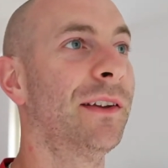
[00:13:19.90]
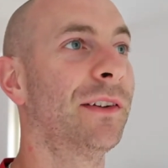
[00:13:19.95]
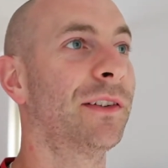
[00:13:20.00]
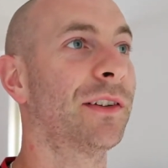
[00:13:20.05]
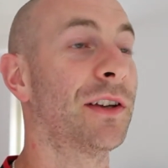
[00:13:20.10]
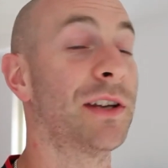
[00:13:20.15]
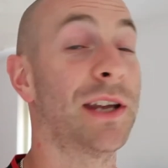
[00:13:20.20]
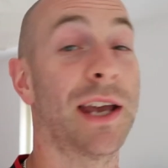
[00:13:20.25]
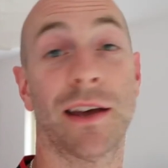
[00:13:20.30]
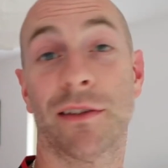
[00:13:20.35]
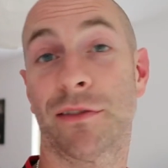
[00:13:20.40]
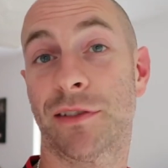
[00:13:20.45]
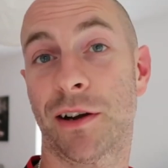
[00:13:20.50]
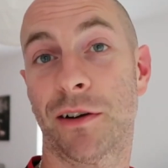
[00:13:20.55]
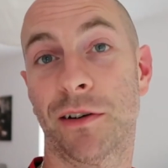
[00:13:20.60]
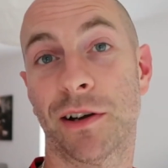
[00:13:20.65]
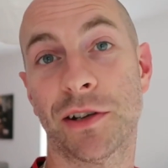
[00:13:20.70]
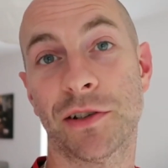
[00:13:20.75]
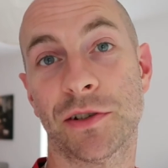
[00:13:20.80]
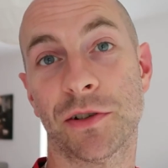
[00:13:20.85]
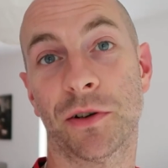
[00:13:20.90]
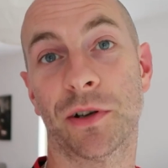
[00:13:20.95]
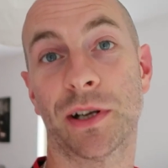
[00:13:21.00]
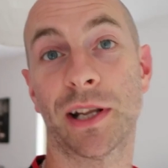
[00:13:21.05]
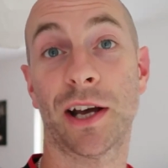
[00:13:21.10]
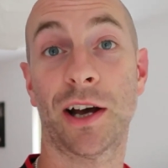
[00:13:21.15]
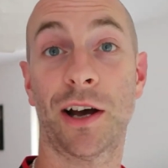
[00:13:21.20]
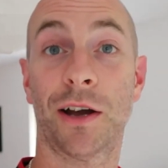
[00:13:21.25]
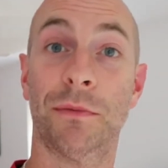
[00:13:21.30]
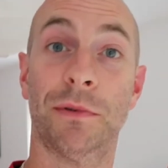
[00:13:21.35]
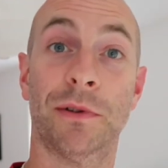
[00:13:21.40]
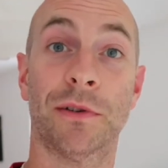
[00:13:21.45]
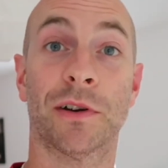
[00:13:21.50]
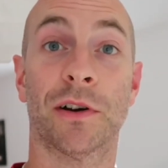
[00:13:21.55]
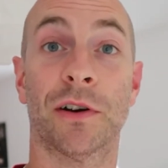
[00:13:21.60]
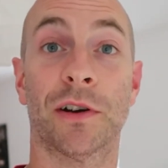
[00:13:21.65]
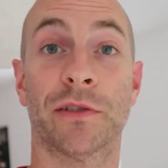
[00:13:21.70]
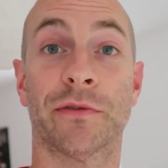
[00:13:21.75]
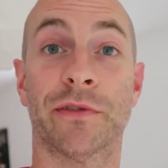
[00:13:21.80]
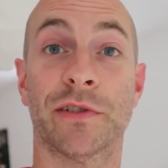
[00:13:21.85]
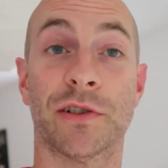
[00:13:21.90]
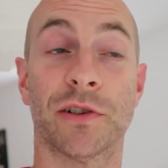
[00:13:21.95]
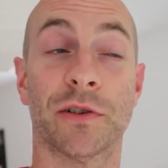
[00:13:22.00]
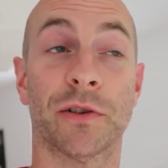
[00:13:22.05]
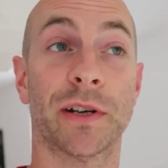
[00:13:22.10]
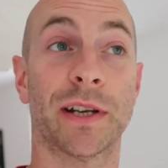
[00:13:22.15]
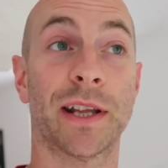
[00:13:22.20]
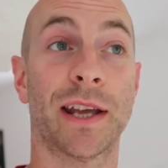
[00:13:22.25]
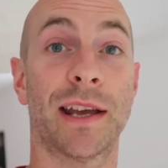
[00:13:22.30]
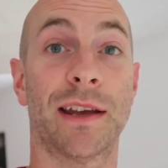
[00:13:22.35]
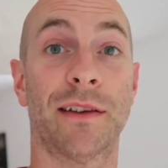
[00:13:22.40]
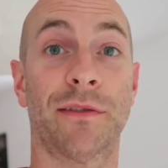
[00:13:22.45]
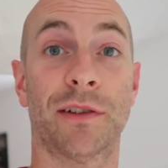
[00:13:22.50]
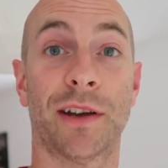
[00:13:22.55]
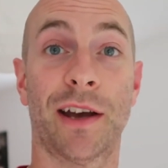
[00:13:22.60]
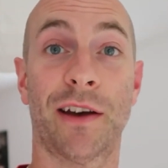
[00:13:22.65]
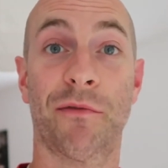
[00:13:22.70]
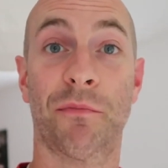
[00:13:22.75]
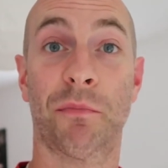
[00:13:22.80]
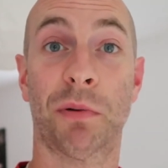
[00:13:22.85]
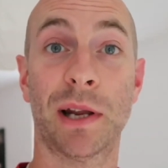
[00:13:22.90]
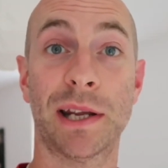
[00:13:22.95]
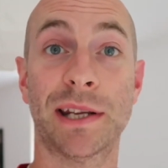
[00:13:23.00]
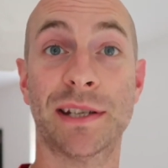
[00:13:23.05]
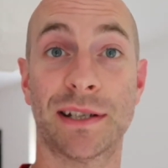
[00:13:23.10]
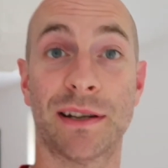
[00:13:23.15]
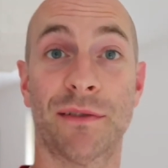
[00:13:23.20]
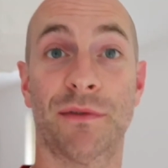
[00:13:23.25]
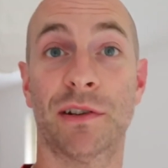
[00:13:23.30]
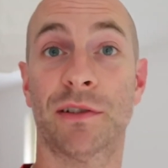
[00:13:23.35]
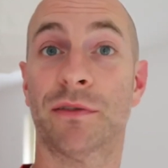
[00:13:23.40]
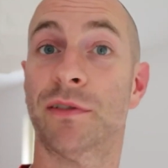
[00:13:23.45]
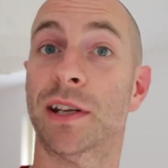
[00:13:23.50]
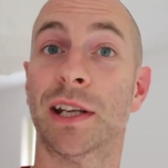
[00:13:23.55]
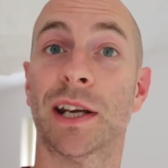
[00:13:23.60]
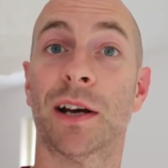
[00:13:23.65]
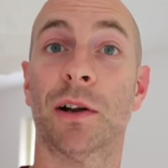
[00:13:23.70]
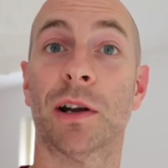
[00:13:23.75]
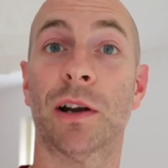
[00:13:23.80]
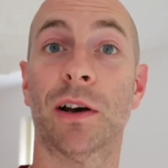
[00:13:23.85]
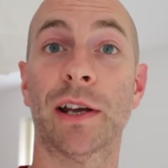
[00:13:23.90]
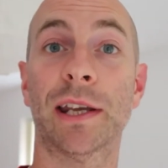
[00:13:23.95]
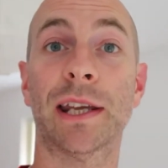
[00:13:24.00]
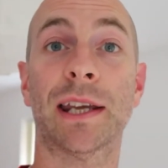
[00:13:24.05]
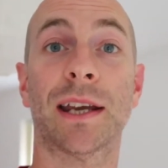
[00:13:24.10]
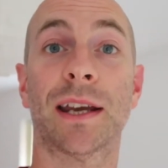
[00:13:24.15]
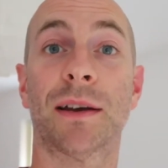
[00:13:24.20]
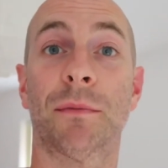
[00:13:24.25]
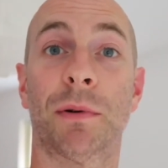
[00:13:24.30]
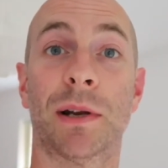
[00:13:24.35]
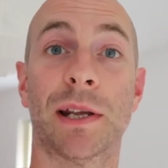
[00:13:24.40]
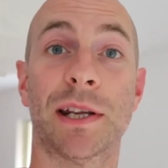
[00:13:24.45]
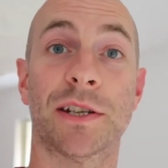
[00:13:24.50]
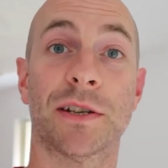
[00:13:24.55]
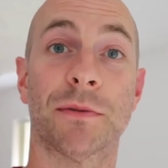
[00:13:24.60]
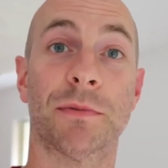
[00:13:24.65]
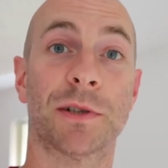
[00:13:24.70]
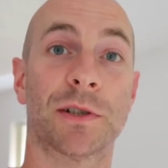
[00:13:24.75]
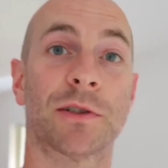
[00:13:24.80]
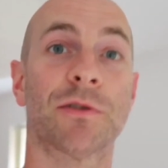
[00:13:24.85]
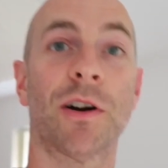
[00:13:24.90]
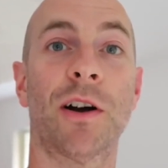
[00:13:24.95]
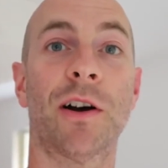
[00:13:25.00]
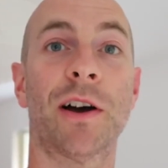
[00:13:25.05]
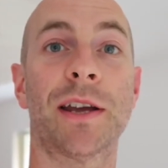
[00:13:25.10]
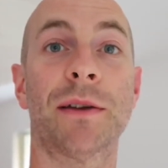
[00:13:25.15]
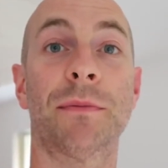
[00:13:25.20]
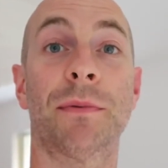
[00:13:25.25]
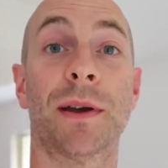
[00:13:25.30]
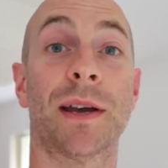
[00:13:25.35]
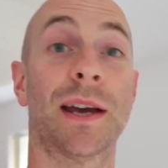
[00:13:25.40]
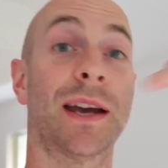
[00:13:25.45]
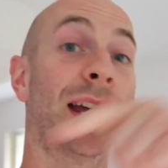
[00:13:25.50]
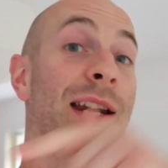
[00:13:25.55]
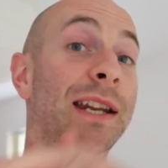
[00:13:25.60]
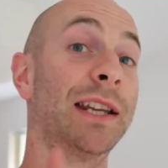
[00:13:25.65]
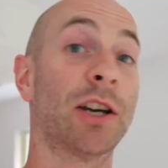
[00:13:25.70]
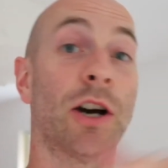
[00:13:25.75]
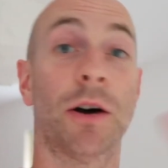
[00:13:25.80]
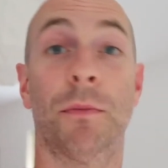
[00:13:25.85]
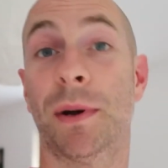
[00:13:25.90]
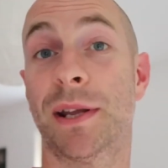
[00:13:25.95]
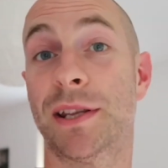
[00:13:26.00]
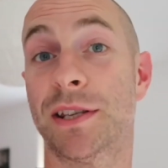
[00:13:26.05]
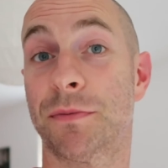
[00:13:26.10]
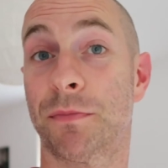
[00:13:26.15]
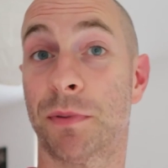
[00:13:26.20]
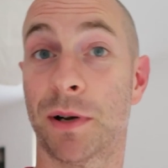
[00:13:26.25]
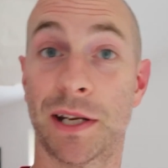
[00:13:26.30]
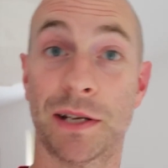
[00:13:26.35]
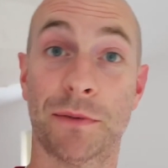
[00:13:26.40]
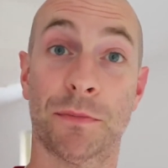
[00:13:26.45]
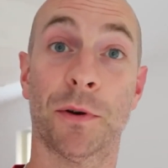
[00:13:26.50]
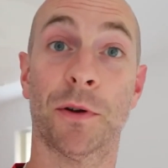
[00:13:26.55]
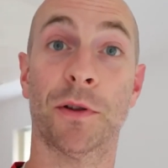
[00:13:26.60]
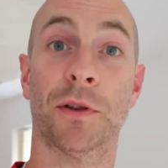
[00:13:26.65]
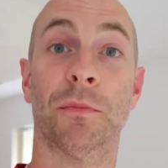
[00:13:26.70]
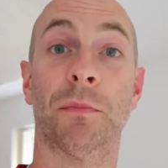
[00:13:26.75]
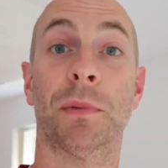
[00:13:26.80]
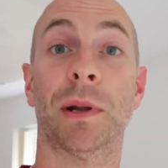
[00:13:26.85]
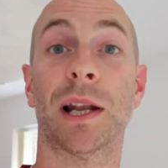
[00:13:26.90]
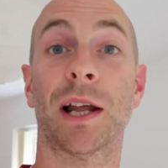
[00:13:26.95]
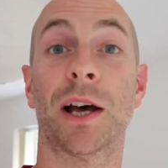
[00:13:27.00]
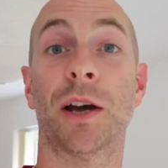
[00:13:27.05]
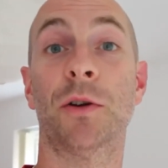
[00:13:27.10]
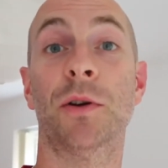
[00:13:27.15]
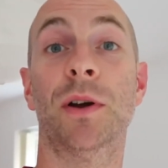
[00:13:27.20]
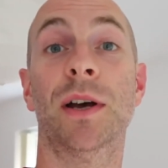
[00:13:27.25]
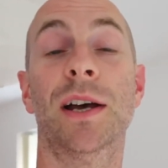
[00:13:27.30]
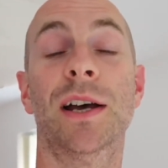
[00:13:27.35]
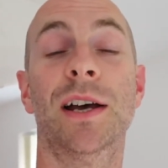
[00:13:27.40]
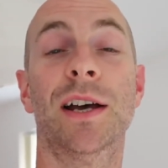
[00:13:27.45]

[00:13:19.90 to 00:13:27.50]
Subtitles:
So yeah, thoroughly enjoyed it. I hope you guys have enjoyed it. If you have, please give this video a like. Please subscribe. Any comments, please put them below.